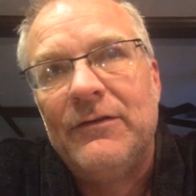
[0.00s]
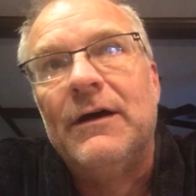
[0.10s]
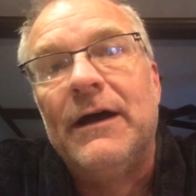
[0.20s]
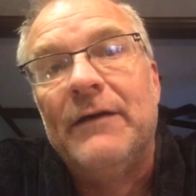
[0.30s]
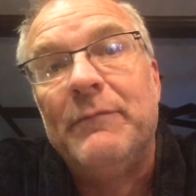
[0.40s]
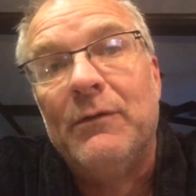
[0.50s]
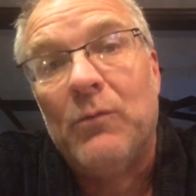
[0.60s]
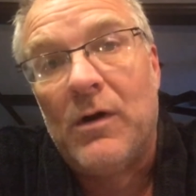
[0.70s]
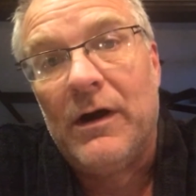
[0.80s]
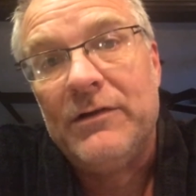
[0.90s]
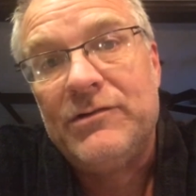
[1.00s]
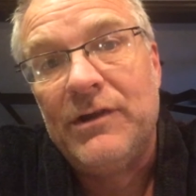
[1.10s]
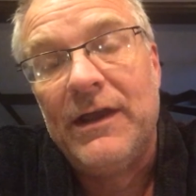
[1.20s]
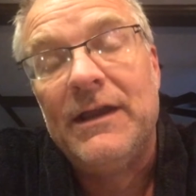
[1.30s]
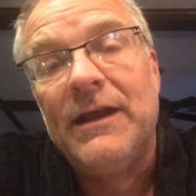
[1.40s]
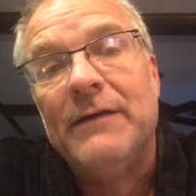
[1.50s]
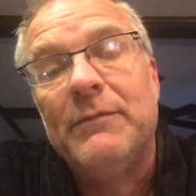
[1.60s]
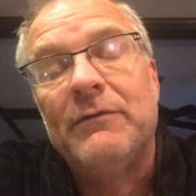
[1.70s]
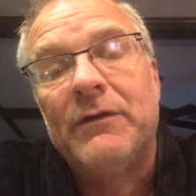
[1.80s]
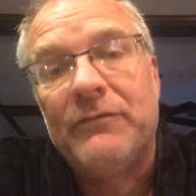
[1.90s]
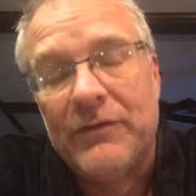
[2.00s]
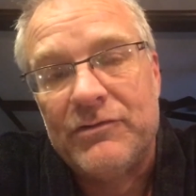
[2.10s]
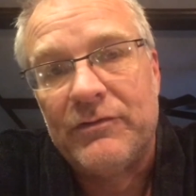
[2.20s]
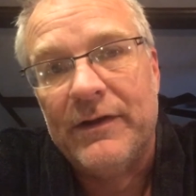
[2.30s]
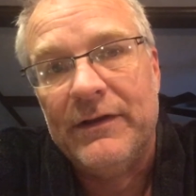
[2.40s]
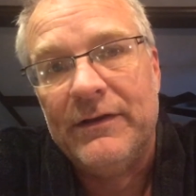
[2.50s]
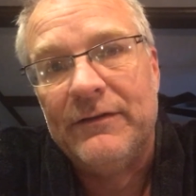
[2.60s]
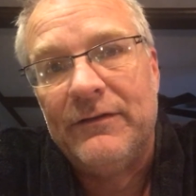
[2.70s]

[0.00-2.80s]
have been washed and have been refrigerated,